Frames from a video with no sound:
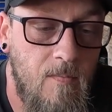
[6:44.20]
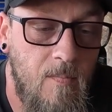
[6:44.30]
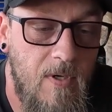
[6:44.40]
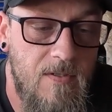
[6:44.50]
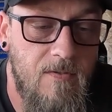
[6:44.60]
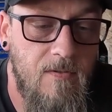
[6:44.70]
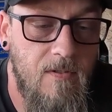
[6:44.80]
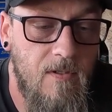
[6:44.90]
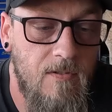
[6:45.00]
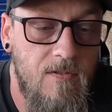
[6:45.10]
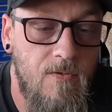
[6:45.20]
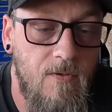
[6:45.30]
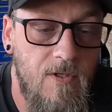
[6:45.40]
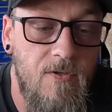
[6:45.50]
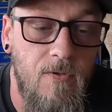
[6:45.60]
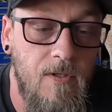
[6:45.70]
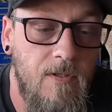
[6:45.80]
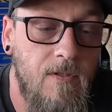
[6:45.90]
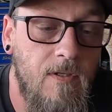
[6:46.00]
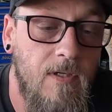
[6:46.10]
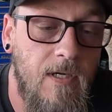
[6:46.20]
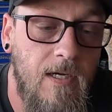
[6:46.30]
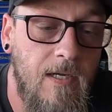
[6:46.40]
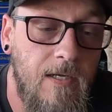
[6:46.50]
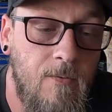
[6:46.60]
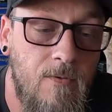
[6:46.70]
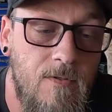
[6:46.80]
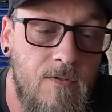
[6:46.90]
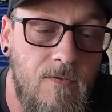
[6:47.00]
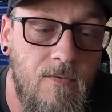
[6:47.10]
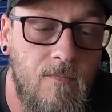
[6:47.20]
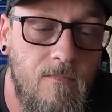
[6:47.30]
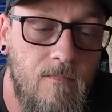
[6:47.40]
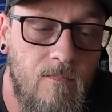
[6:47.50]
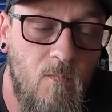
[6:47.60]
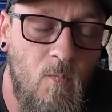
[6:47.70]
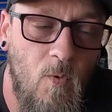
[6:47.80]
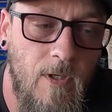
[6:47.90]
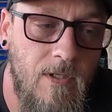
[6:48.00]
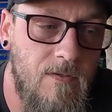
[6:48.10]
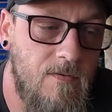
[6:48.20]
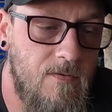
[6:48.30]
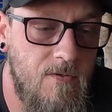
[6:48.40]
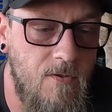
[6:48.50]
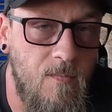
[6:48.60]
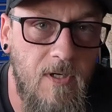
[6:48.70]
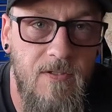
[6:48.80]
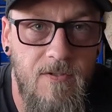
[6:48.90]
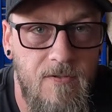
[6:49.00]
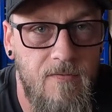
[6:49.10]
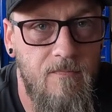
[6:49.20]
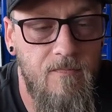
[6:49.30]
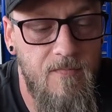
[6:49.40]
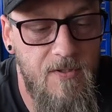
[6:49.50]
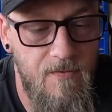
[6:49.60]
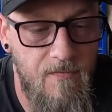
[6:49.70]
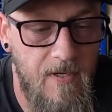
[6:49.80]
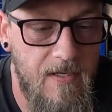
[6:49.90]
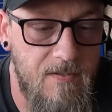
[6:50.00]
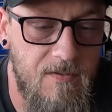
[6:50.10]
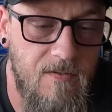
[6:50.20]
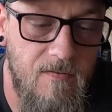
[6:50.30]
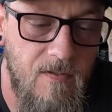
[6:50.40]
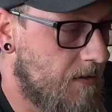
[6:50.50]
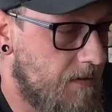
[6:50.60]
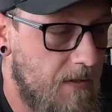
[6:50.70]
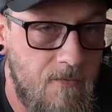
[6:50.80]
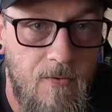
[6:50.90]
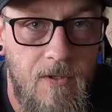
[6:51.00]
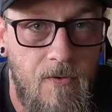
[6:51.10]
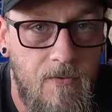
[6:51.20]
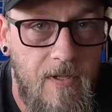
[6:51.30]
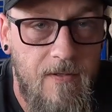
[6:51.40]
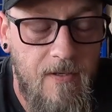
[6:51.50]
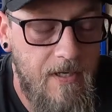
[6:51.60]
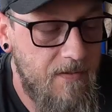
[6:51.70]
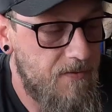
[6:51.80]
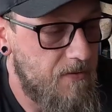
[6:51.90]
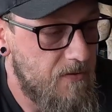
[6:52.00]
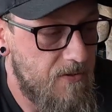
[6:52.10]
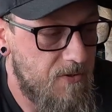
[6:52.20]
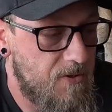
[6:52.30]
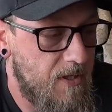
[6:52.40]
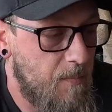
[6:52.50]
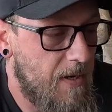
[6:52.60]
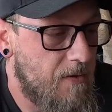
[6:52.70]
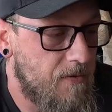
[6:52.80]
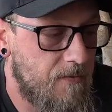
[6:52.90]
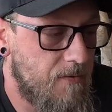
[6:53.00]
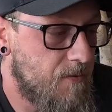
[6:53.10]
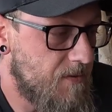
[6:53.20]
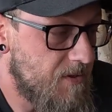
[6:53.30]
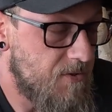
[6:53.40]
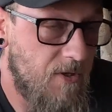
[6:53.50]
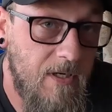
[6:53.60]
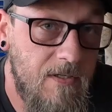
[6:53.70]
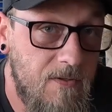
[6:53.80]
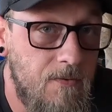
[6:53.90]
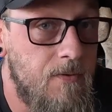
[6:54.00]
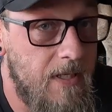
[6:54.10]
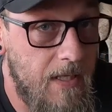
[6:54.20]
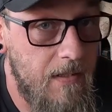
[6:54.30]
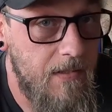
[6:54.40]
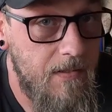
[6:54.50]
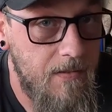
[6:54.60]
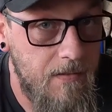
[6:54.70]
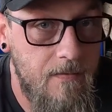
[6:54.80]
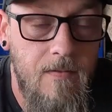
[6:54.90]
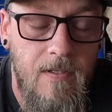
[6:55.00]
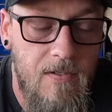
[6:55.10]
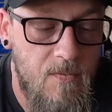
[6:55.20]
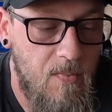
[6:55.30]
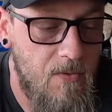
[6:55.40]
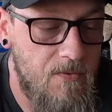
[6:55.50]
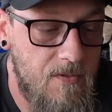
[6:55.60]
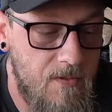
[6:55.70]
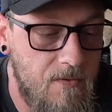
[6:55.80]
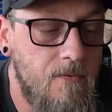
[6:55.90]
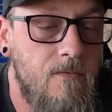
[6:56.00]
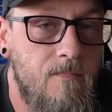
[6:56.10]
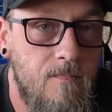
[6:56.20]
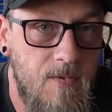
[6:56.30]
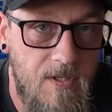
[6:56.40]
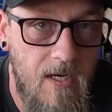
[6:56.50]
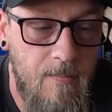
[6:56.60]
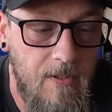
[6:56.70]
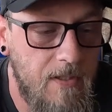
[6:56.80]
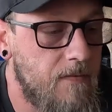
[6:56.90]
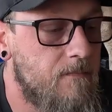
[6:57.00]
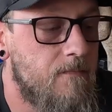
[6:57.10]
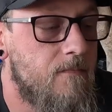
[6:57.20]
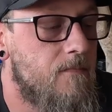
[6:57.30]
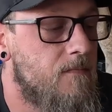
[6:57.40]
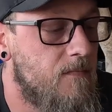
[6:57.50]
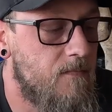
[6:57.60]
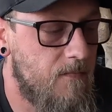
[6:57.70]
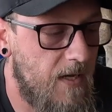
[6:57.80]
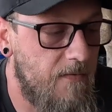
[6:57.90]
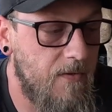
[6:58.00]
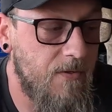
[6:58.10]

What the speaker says: Basically, long story short, I was working too much, too fast. Things weren't going that right, so I was just trying to power through and just trying to get it done, as opposed to stopping, having a